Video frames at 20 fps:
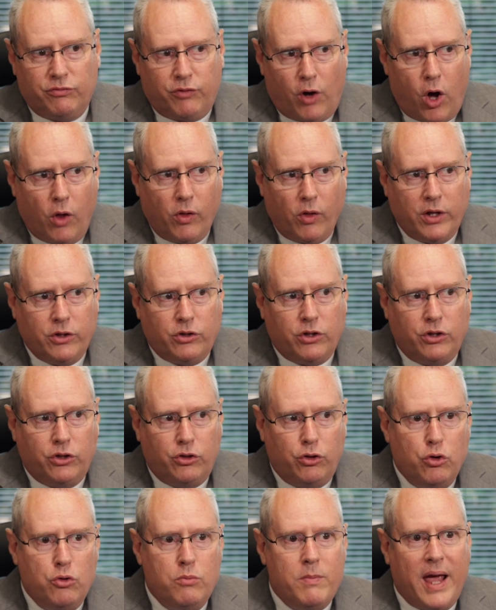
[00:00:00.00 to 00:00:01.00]
fall into
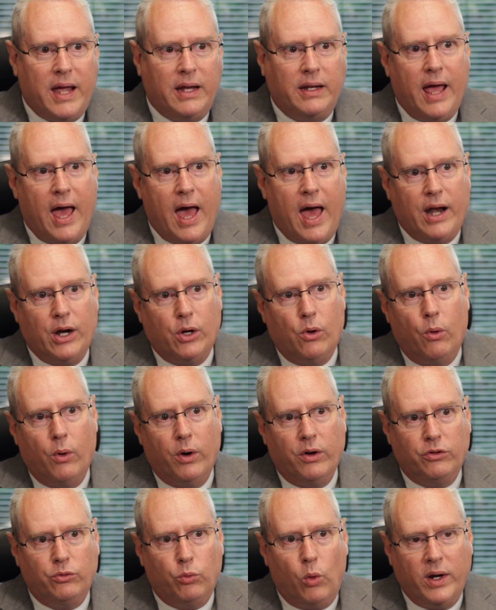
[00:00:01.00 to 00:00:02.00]
2 main
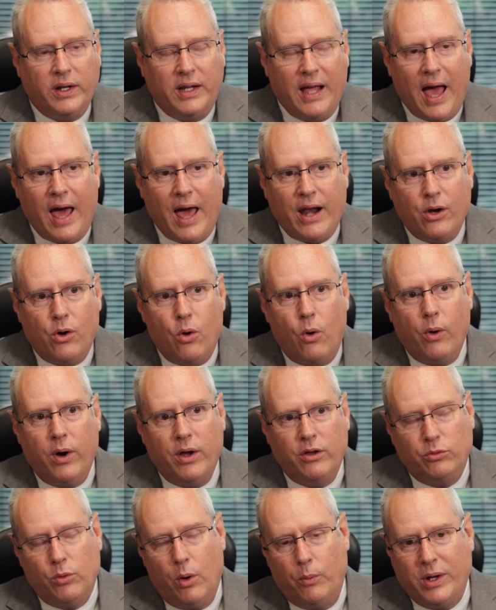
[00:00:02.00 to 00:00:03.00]
categories. One
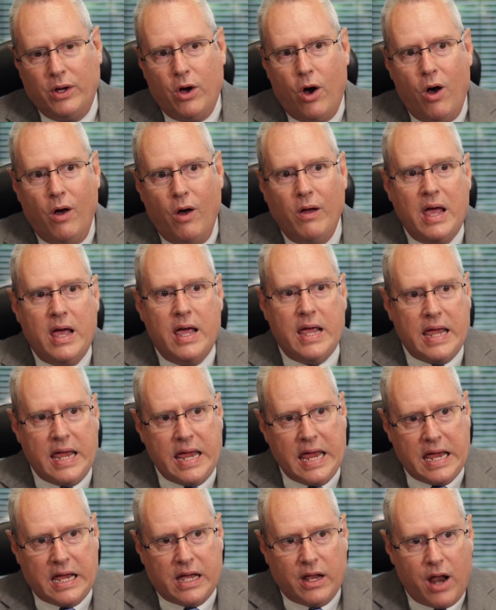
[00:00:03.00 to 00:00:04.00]
category is what we call
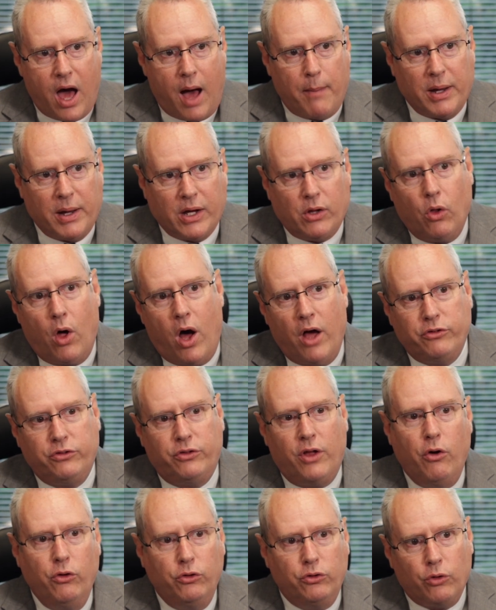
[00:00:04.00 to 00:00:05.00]
economic loss.
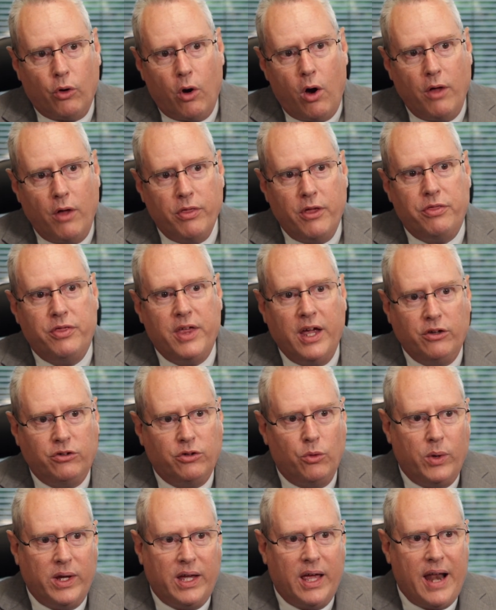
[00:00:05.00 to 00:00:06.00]
Those are all the things
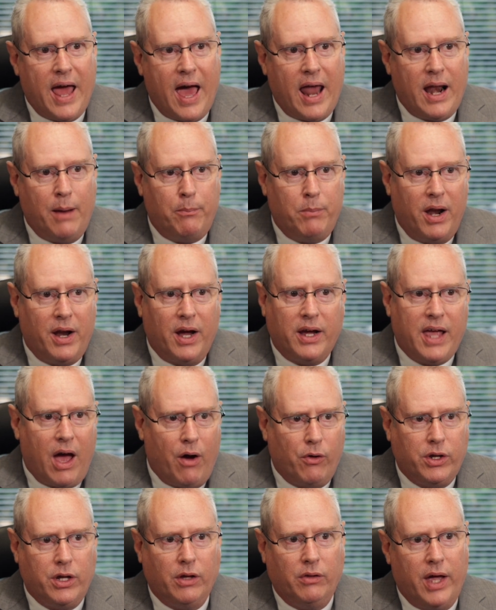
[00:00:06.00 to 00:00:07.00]
that we can add up on a
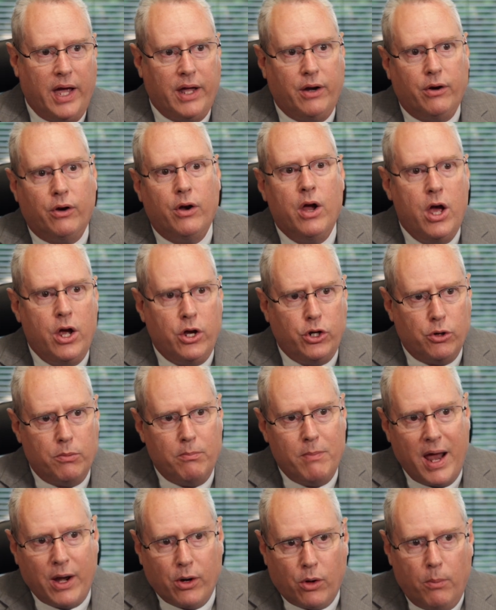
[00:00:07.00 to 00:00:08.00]
calculator. Your
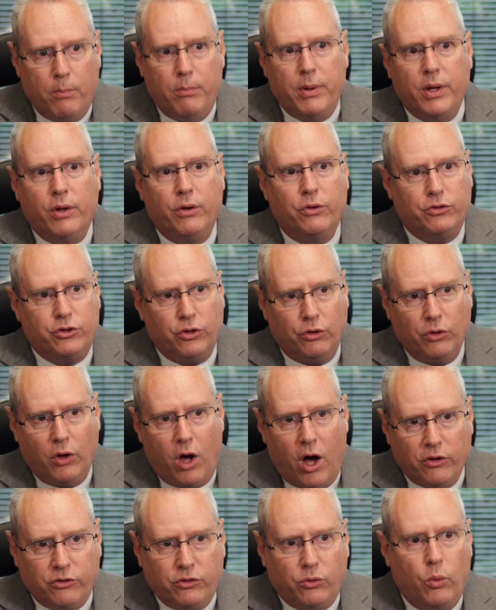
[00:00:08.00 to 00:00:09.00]
medical bills, your
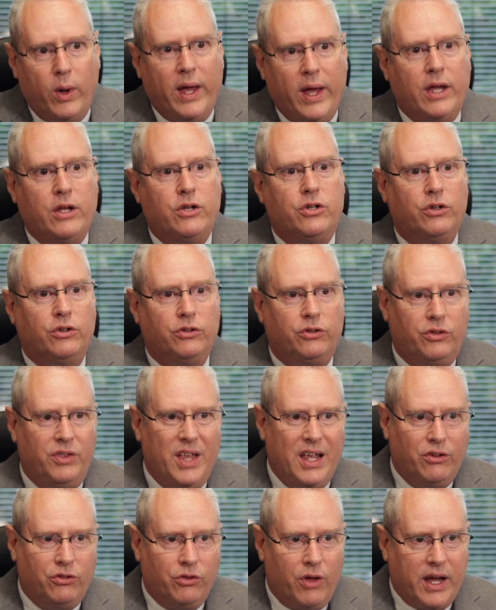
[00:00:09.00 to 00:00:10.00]
lost wages,
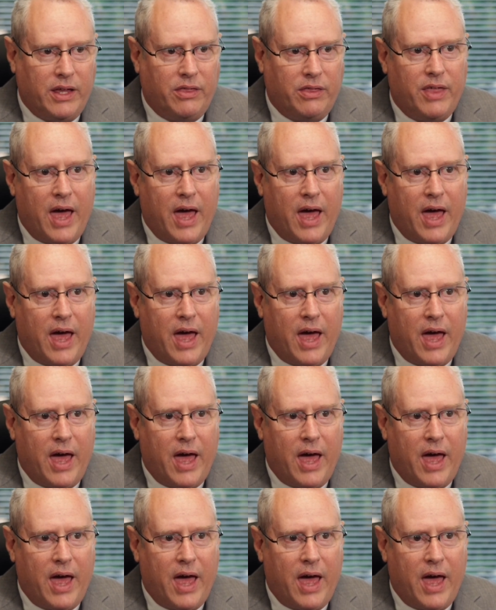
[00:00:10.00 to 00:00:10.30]
things like